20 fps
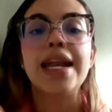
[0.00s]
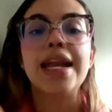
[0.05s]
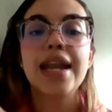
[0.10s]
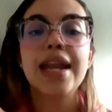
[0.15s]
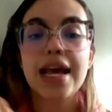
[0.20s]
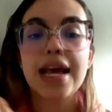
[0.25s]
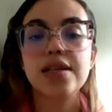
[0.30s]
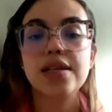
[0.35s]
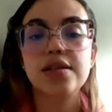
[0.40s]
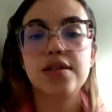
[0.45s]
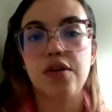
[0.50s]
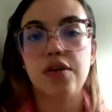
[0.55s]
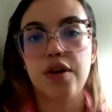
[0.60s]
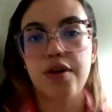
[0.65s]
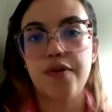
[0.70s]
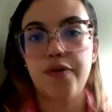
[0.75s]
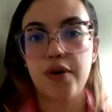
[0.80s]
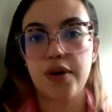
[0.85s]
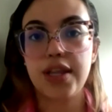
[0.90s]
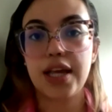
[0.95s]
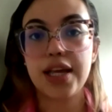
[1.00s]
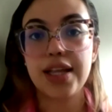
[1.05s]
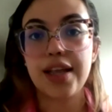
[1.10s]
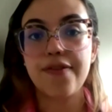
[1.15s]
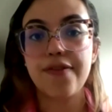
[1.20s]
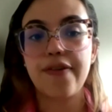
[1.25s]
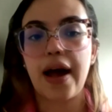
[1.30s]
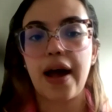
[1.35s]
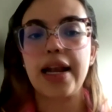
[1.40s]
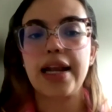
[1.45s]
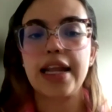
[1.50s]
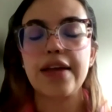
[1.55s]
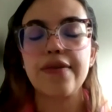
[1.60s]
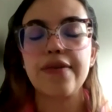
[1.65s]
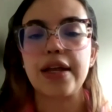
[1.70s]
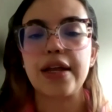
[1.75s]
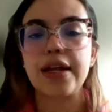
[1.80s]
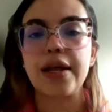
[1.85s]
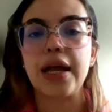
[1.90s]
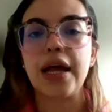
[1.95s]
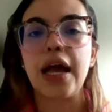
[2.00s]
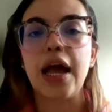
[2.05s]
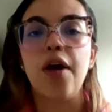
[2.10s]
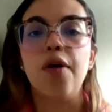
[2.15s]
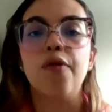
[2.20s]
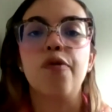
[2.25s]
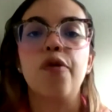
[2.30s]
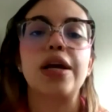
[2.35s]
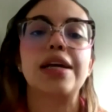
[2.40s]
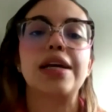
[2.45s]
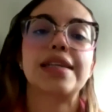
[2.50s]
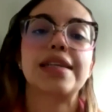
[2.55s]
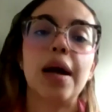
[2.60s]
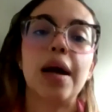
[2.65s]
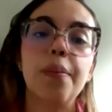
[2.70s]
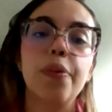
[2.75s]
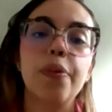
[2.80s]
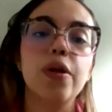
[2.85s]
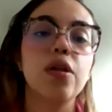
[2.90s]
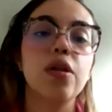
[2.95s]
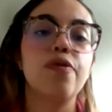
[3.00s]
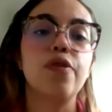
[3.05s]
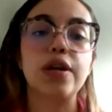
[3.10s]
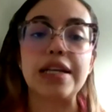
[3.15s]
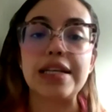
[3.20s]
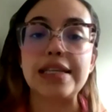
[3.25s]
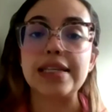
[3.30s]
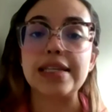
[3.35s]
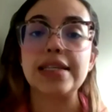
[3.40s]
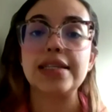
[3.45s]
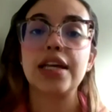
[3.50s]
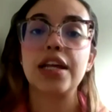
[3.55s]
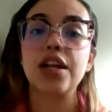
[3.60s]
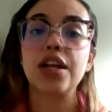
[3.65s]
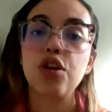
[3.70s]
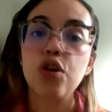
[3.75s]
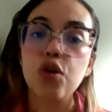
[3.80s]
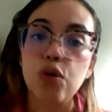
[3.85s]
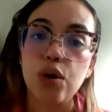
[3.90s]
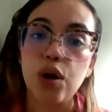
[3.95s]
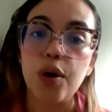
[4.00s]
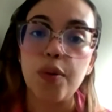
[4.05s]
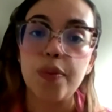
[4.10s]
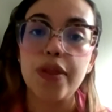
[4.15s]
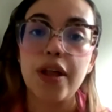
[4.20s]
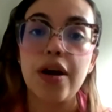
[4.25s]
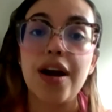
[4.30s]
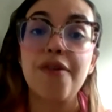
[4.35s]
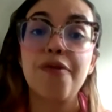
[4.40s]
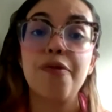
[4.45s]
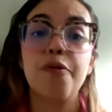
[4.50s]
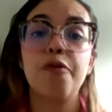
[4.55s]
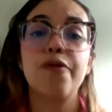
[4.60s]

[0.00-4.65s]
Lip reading: necessary for dignified living. For example, for instance, in Europe, there are